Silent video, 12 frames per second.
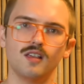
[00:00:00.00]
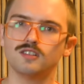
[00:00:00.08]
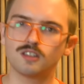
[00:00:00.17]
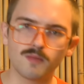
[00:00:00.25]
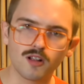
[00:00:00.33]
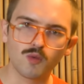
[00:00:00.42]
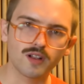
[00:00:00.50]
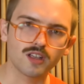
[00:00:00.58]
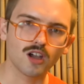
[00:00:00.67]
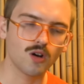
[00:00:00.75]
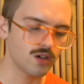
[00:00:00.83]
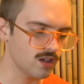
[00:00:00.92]
is the better way to
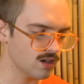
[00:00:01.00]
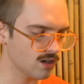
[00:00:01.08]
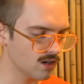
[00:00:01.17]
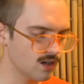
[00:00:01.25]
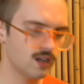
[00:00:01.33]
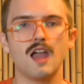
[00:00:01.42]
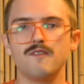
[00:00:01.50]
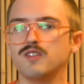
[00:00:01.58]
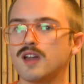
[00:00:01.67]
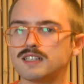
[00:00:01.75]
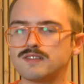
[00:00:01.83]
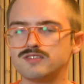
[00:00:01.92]
go here. If
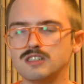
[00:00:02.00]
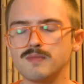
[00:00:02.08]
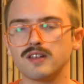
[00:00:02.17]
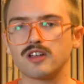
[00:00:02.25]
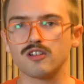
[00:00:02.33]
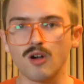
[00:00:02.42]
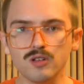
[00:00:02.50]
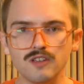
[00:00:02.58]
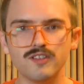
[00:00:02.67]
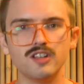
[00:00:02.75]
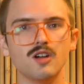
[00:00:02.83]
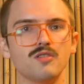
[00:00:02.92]
you guys have seen my Negroni
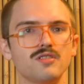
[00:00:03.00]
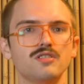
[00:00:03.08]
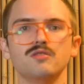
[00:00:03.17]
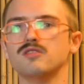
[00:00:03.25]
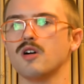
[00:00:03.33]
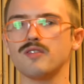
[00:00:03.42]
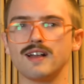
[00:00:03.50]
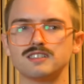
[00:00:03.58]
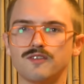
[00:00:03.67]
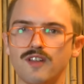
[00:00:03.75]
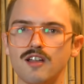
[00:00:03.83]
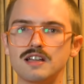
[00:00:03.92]
video, then you know
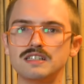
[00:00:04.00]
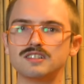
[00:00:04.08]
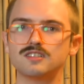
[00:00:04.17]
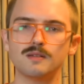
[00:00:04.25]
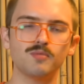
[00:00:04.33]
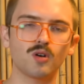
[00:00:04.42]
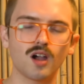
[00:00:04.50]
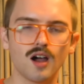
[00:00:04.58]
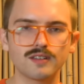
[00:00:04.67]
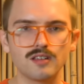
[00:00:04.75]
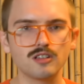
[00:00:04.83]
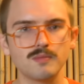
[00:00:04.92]
that's a very simple
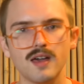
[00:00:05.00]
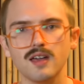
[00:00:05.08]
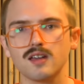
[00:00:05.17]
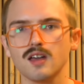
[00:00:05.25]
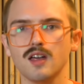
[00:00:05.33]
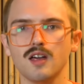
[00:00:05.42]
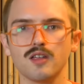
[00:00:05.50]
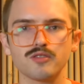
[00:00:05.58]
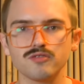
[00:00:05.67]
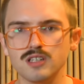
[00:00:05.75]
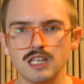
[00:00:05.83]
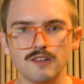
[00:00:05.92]
cocktail to make,
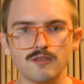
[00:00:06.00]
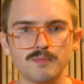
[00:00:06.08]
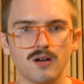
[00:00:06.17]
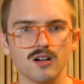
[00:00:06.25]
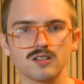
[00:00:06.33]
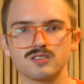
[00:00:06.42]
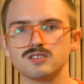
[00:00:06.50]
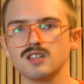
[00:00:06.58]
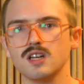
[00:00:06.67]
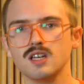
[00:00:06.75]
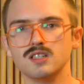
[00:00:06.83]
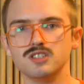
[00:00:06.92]
three even parts,
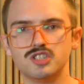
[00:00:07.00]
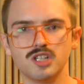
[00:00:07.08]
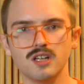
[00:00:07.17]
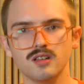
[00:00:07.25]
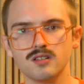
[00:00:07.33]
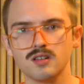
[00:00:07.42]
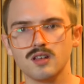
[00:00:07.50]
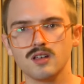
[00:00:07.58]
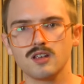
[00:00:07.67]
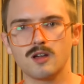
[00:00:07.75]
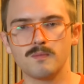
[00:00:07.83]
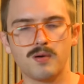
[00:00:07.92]
gin,
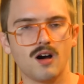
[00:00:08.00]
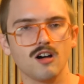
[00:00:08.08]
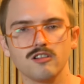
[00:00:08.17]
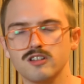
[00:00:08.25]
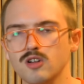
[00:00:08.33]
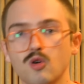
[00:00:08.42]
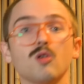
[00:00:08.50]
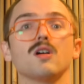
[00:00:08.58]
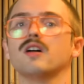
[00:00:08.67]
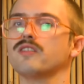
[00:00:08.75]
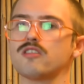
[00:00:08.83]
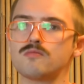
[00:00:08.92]
Campari,
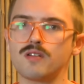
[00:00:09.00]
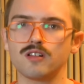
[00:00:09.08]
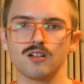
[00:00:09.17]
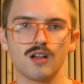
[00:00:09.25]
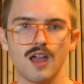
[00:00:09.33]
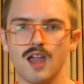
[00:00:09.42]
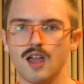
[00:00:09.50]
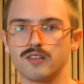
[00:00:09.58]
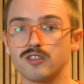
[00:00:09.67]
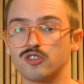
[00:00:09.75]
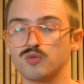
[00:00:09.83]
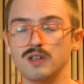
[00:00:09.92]
or another bitter,
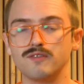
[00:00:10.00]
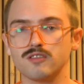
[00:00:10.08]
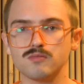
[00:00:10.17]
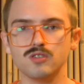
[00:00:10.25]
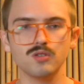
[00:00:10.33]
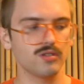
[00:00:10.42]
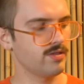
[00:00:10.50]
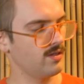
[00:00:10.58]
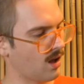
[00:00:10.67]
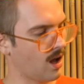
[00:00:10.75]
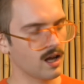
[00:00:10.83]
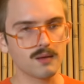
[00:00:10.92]
and sweet vermouth.
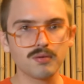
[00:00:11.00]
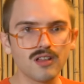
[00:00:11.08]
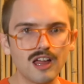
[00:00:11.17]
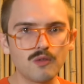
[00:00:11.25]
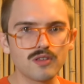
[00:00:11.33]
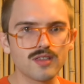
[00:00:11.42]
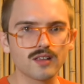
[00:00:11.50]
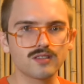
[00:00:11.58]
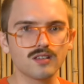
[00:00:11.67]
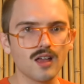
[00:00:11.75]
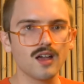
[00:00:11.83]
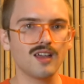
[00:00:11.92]
I am playing with that
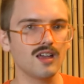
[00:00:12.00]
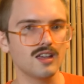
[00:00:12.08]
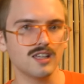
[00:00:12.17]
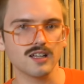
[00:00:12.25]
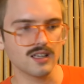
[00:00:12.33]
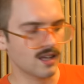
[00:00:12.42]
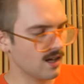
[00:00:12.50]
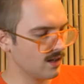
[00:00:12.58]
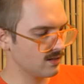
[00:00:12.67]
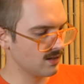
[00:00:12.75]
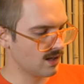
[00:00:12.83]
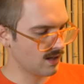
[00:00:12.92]
today yet
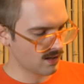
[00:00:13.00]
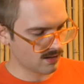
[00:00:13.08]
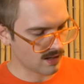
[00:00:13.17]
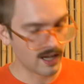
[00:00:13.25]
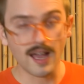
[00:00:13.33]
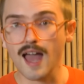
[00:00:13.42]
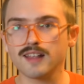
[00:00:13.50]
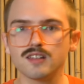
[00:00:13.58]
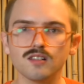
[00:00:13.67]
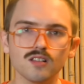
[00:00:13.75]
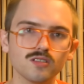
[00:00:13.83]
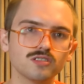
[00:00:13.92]
again, and I
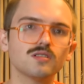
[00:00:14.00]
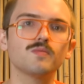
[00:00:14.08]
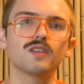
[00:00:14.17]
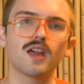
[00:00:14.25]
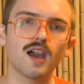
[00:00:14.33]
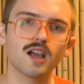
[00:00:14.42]
added a little something